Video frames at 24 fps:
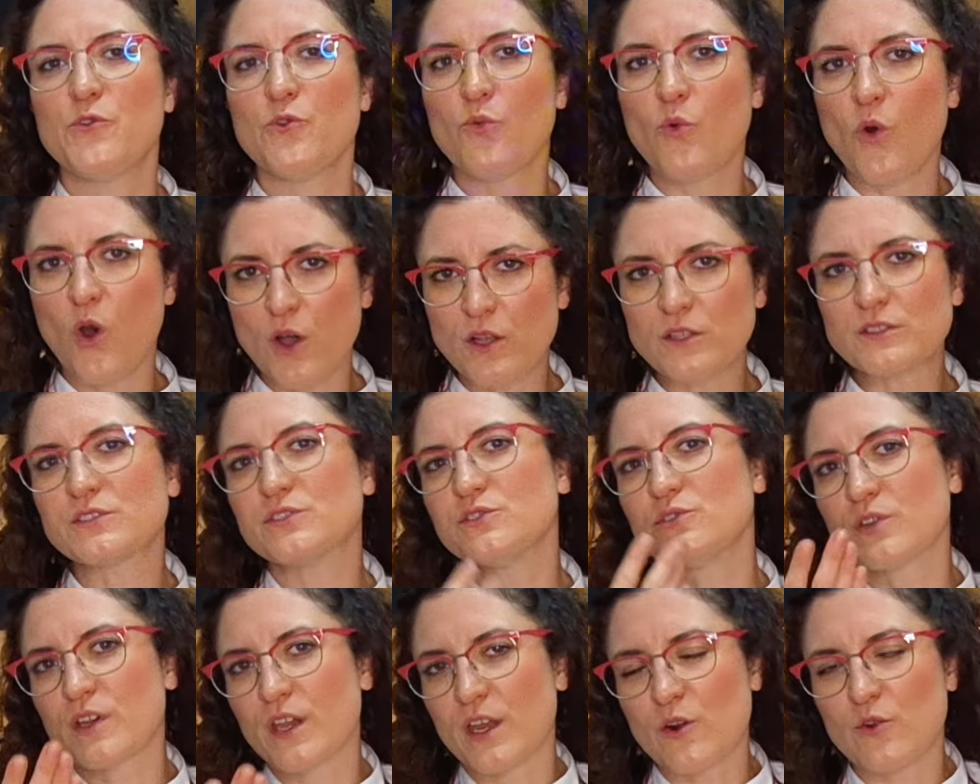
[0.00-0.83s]
you want,
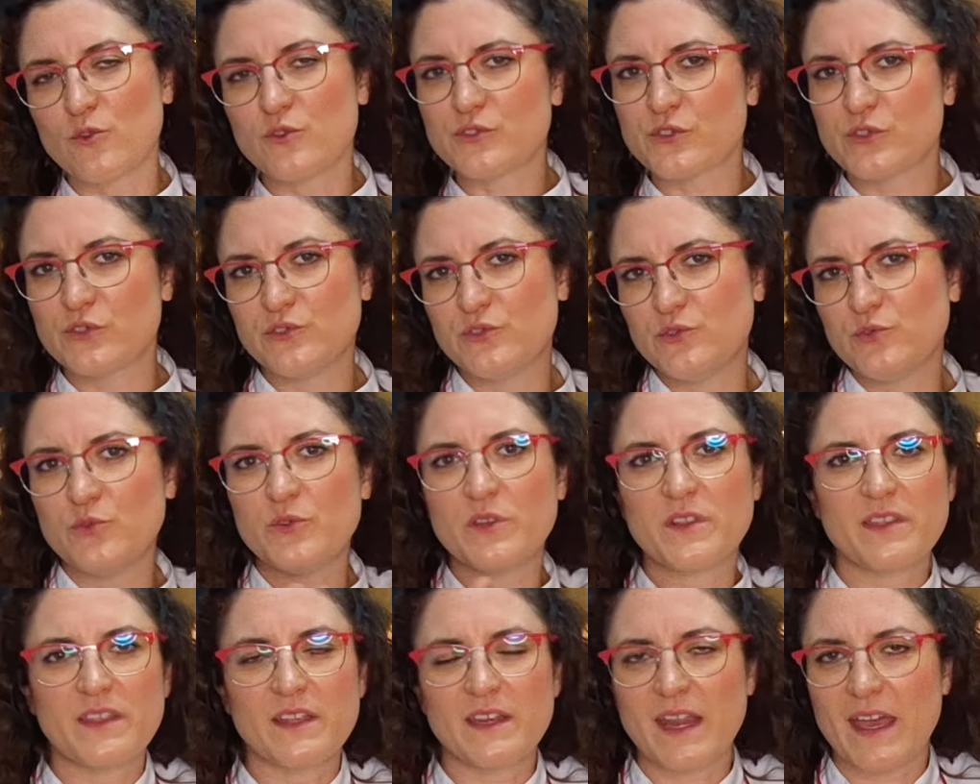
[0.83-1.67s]
you can also do
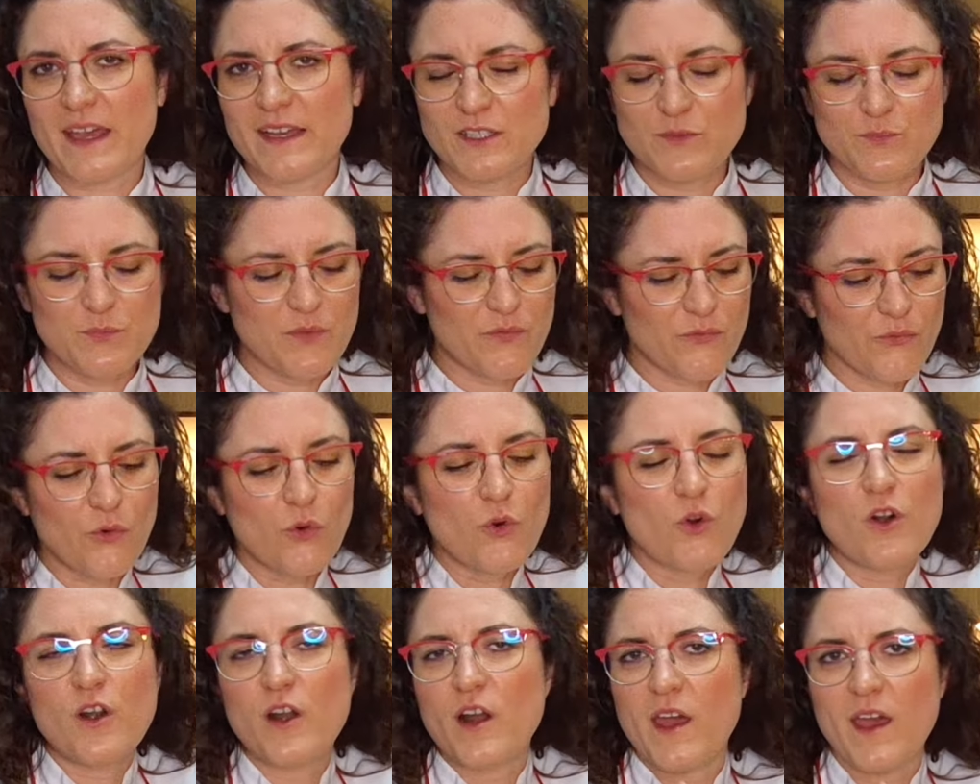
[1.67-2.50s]
it the night
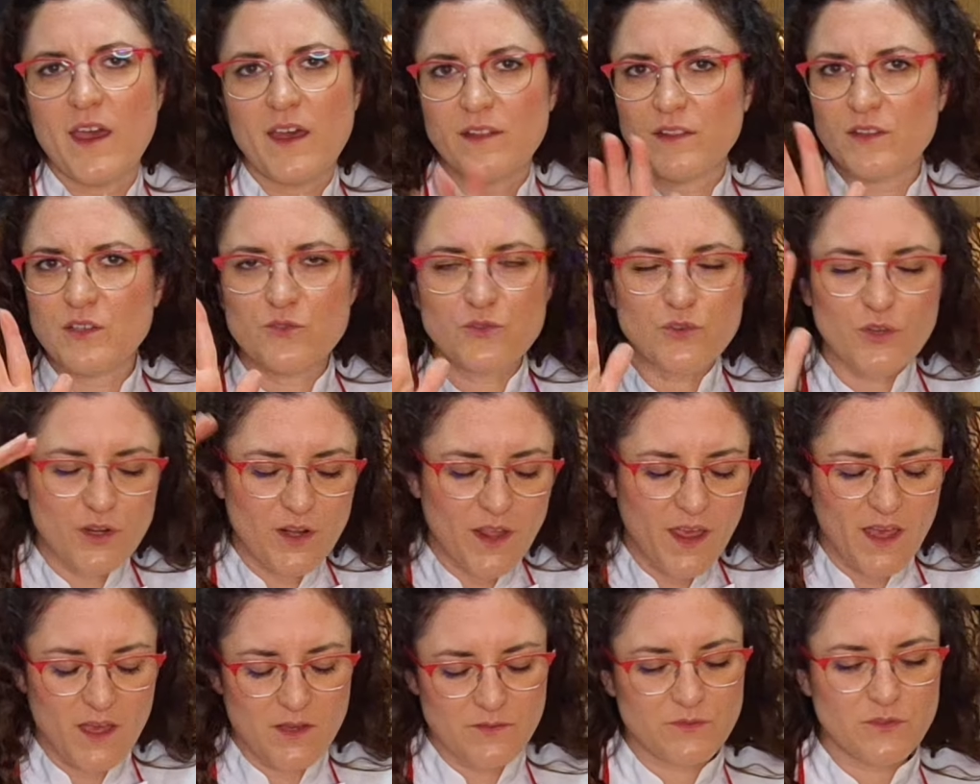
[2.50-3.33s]
before and you don't
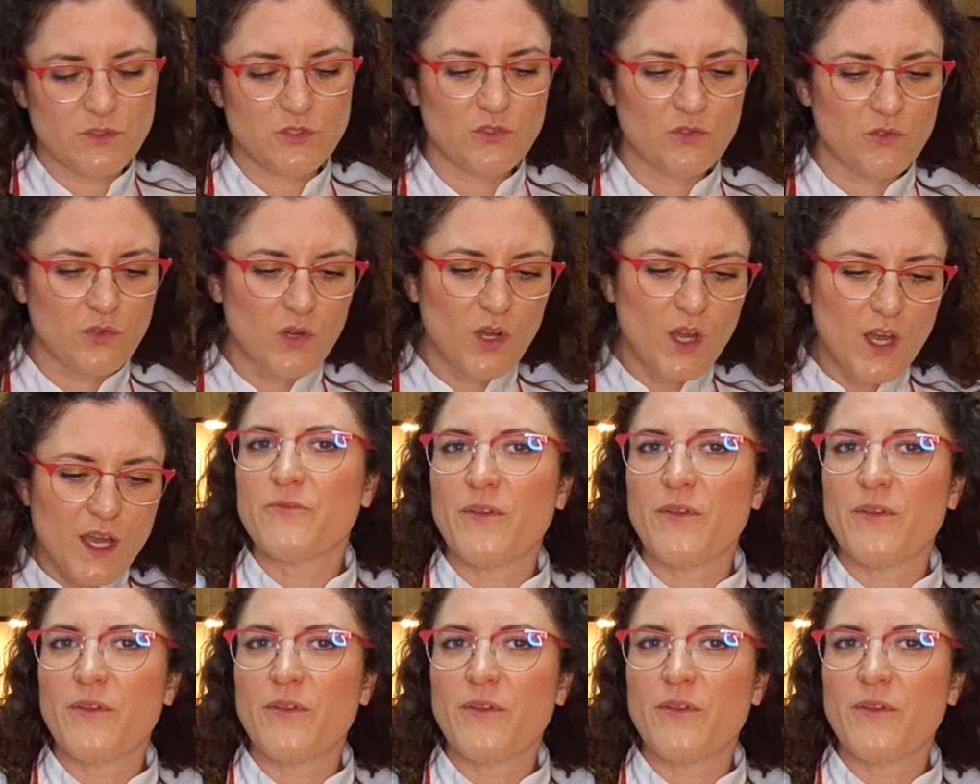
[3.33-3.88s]
have to